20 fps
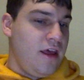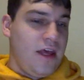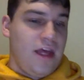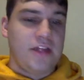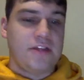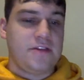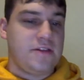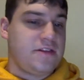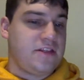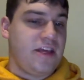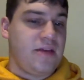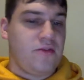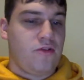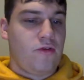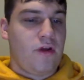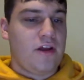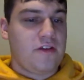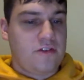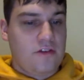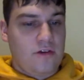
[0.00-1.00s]
it's the same
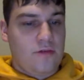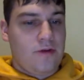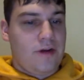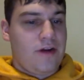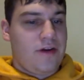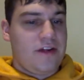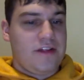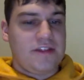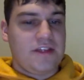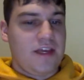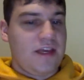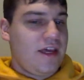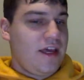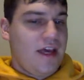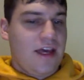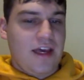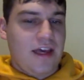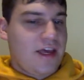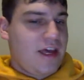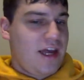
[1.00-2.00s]
director or whatever. It's like,
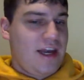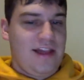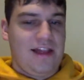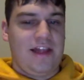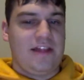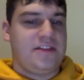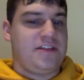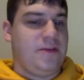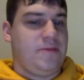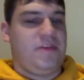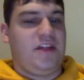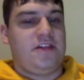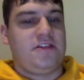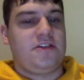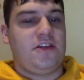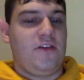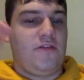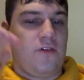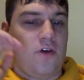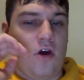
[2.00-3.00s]
I kind of let some of that
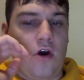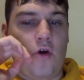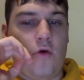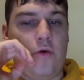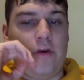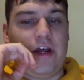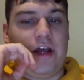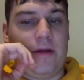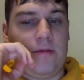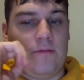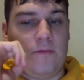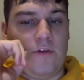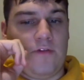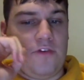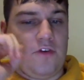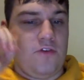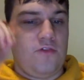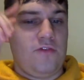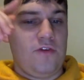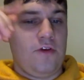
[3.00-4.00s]
stuff go when I
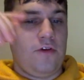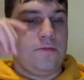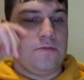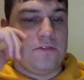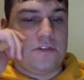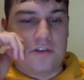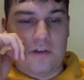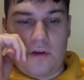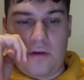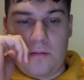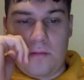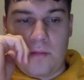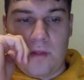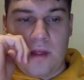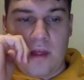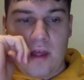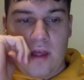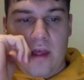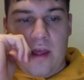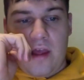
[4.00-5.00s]
review films. So,
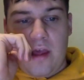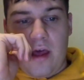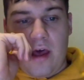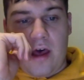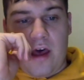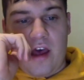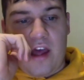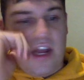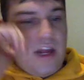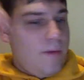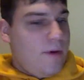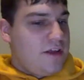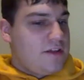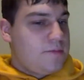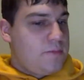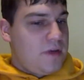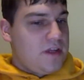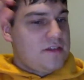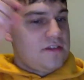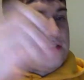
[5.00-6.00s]
anyways,
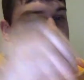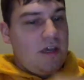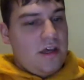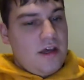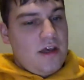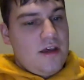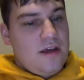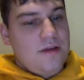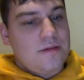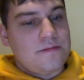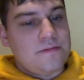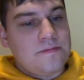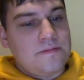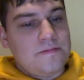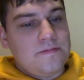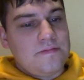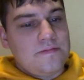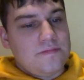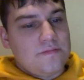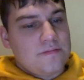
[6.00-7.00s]
but
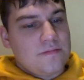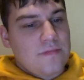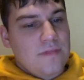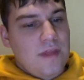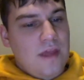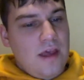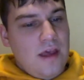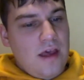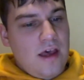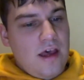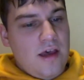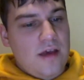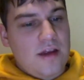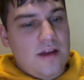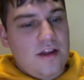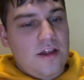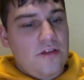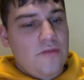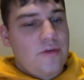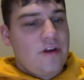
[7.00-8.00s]

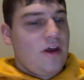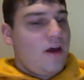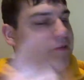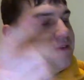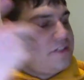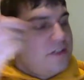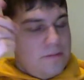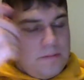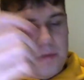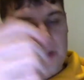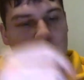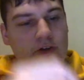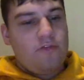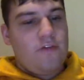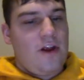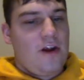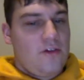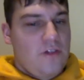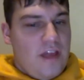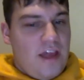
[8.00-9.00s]
another one, obviously, Peter
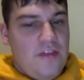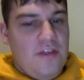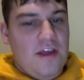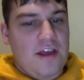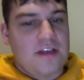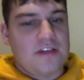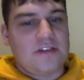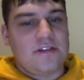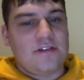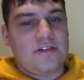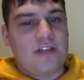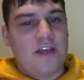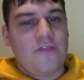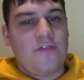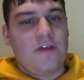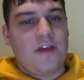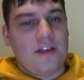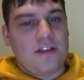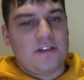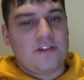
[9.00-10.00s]
Farrelly, I think is
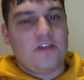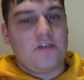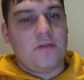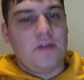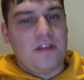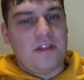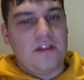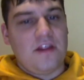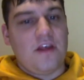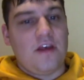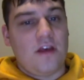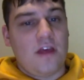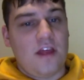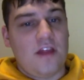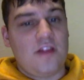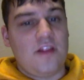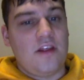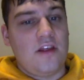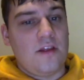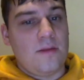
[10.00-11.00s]
definitely going to still be in
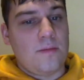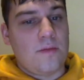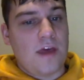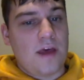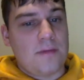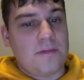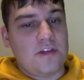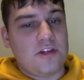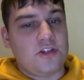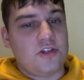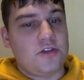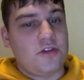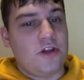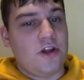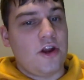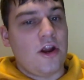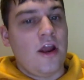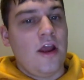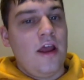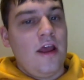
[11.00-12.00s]
the competition
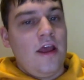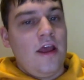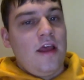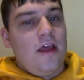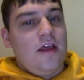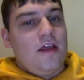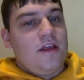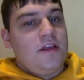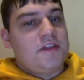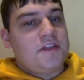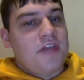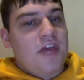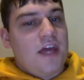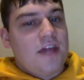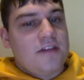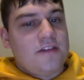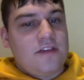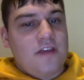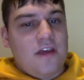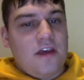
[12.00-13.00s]
there. He's
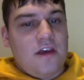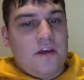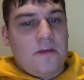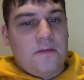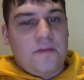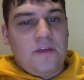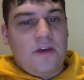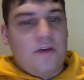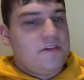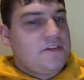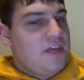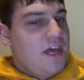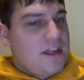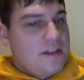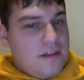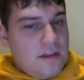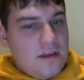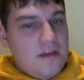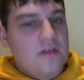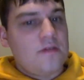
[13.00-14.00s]
got he's got
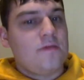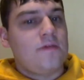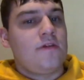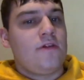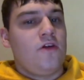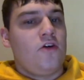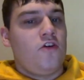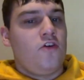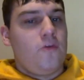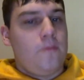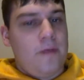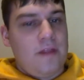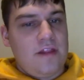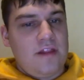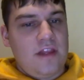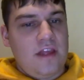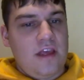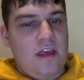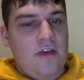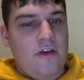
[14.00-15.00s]
the Globe and
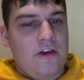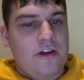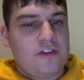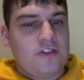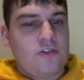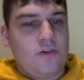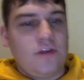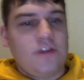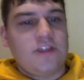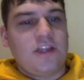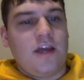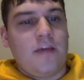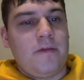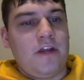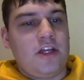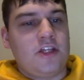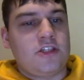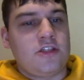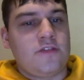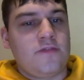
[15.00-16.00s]
the Critics' Choice
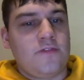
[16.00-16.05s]
nominations